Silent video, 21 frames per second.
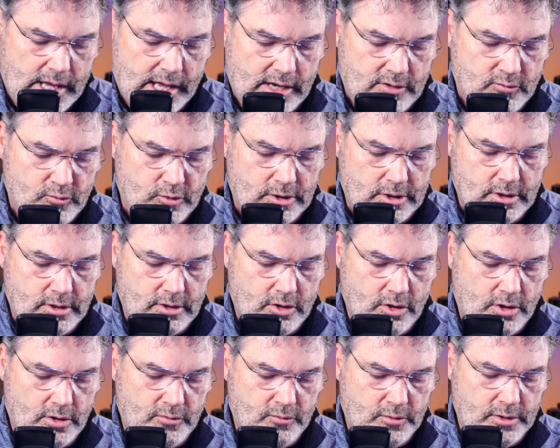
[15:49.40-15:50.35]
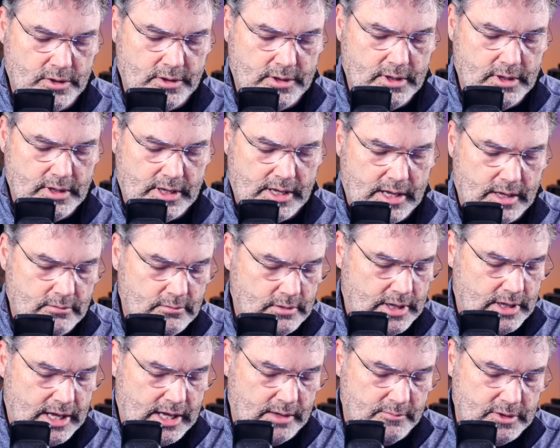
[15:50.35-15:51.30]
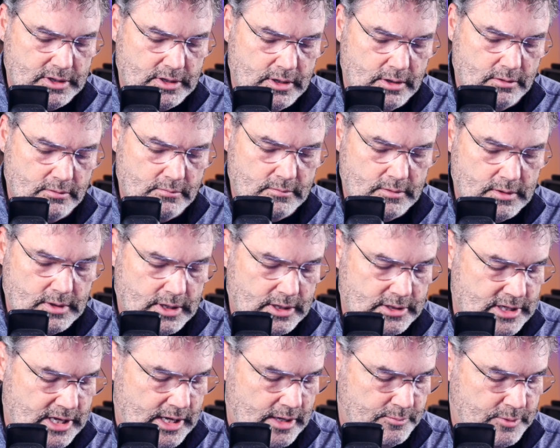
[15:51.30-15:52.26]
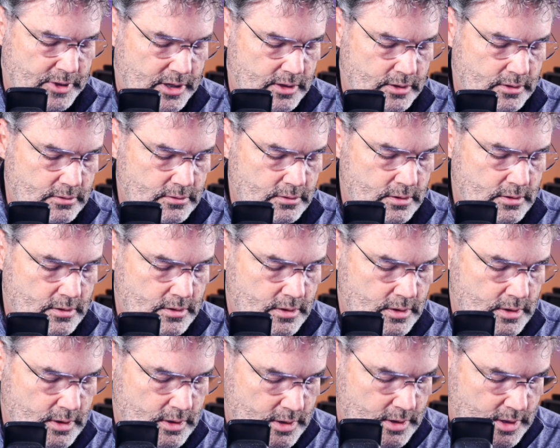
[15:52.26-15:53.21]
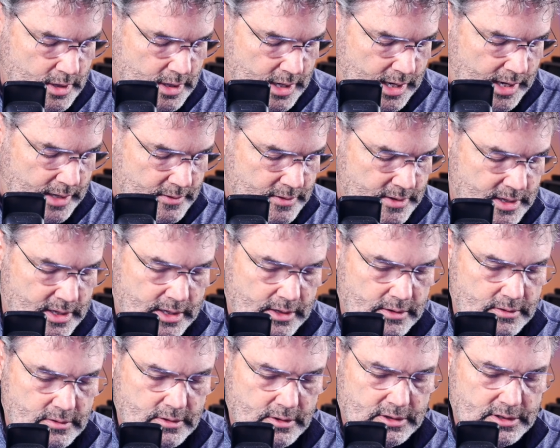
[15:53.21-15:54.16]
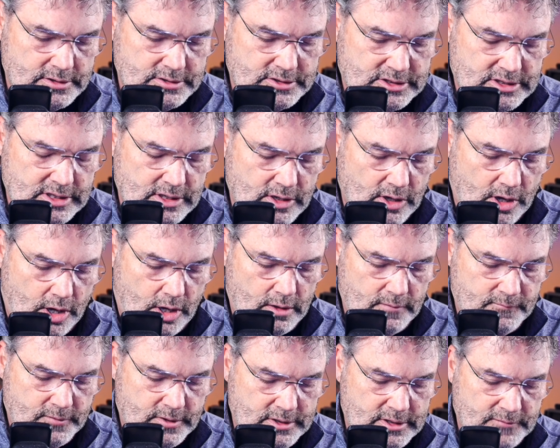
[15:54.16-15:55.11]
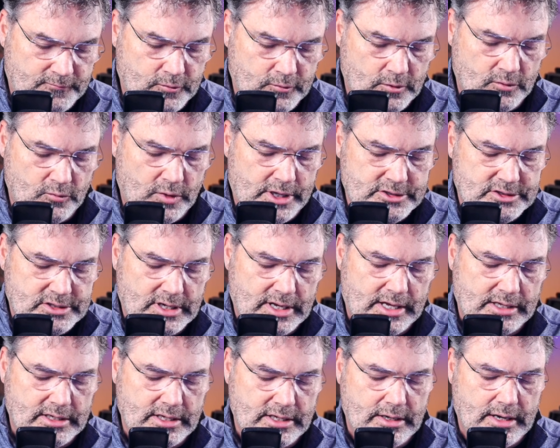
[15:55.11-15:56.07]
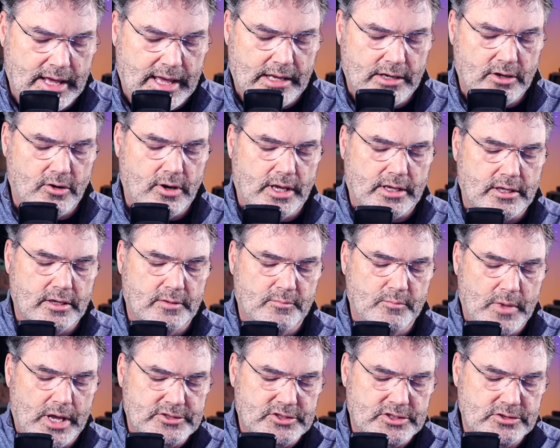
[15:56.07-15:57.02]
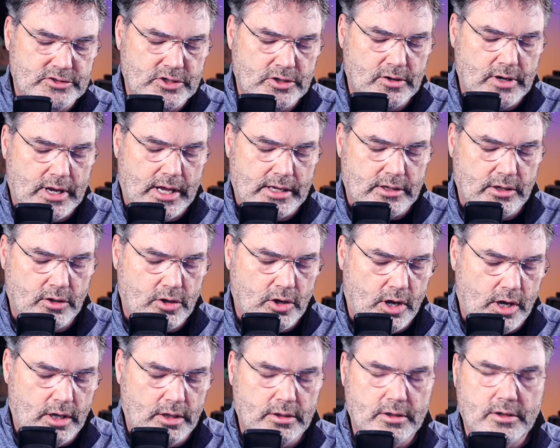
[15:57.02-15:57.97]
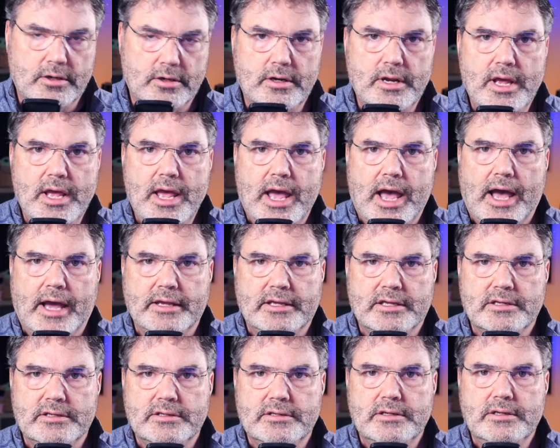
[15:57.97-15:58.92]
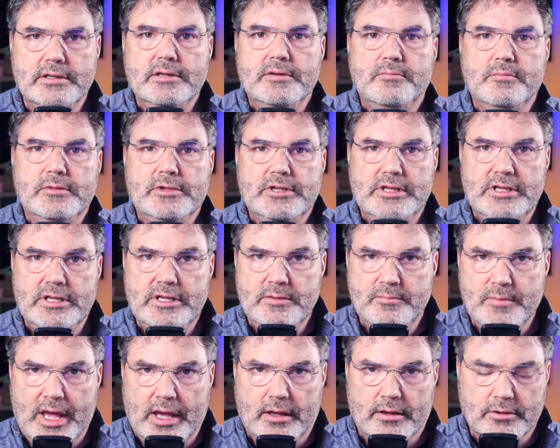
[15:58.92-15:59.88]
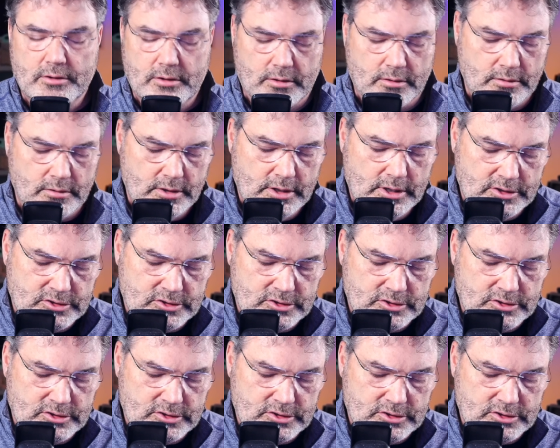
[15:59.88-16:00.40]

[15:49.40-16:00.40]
And we're going to go with Abby here. I tap on her. And then you can see all of the different ways that I can add her. I can message her, I can call her, I can email her.